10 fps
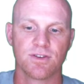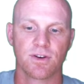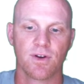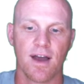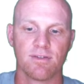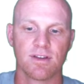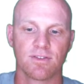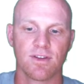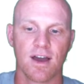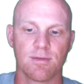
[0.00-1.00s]
due to gravity
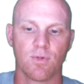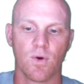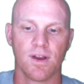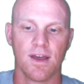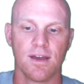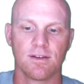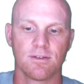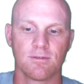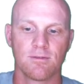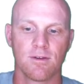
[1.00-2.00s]
is 9.8
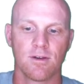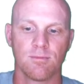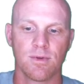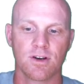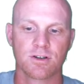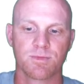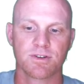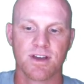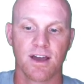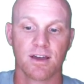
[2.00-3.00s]
meters per
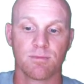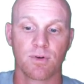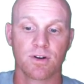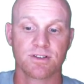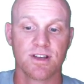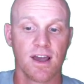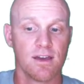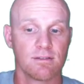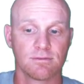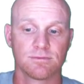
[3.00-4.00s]
second per
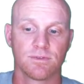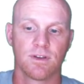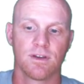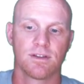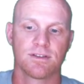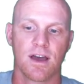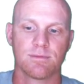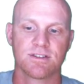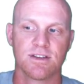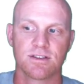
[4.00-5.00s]
second
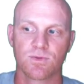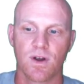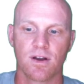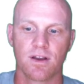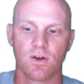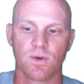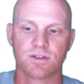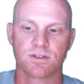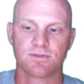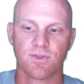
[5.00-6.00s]
times t squared here,
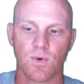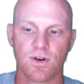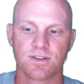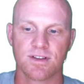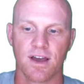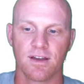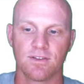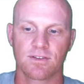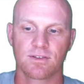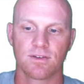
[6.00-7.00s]
which is 4
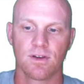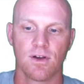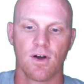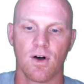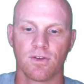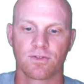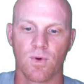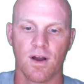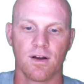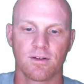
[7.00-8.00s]
seconds all
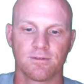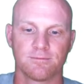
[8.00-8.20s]
squared.